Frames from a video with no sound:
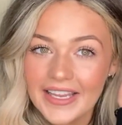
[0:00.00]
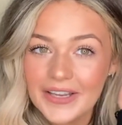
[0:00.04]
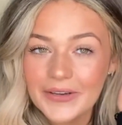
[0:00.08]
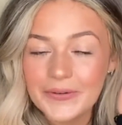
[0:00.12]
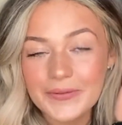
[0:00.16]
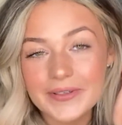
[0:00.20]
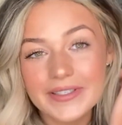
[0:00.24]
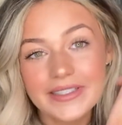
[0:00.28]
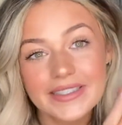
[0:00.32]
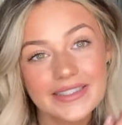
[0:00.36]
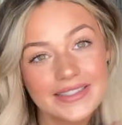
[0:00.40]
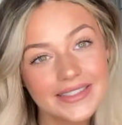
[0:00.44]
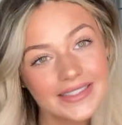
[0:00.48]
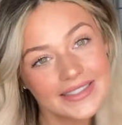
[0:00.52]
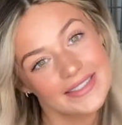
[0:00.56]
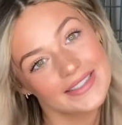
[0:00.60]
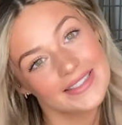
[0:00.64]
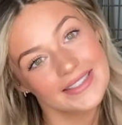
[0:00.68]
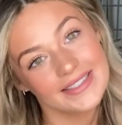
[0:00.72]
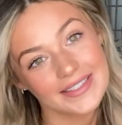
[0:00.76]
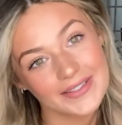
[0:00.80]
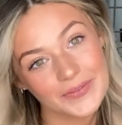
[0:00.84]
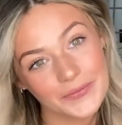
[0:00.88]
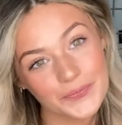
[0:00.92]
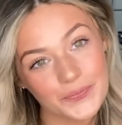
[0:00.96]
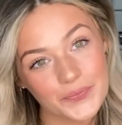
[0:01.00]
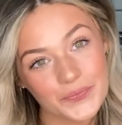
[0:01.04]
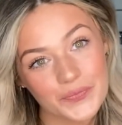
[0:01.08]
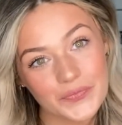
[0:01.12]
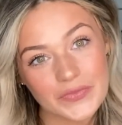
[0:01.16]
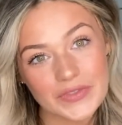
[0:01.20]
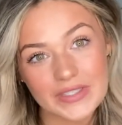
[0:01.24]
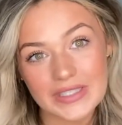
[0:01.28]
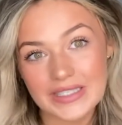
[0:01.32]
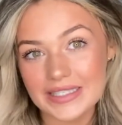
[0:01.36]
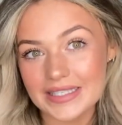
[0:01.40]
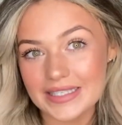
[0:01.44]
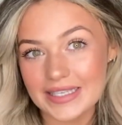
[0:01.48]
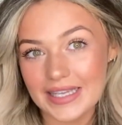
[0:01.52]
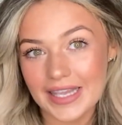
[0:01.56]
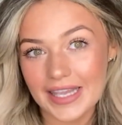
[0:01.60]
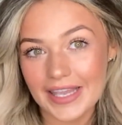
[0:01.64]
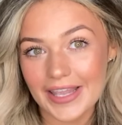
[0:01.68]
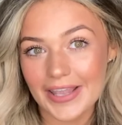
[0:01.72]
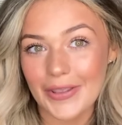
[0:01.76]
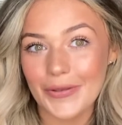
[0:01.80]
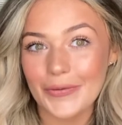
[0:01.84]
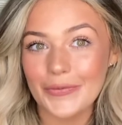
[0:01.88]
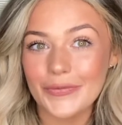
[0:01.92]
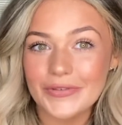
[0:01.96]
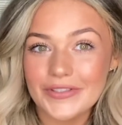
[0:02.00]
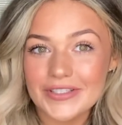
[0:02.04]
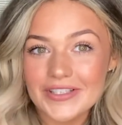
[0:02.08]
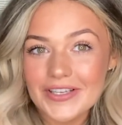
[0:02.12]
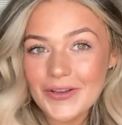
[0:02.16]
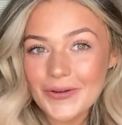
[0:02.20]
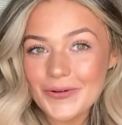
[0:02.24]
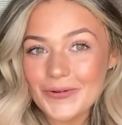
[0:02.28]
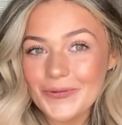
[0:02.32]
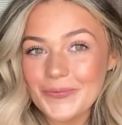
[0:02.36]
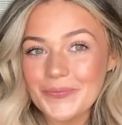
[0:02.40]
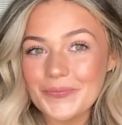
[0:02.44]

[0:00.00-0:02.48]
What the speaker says: will see you soon.